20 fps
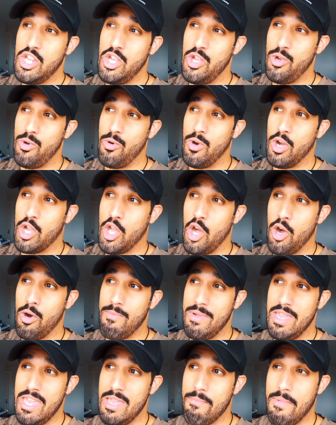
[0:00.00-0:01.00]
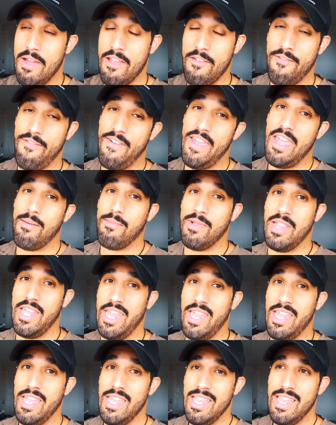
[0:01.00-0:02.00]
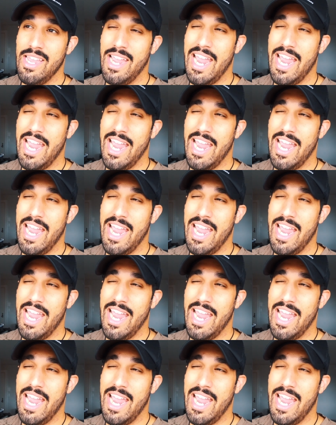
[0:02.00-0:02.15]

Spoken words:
to go meet my family.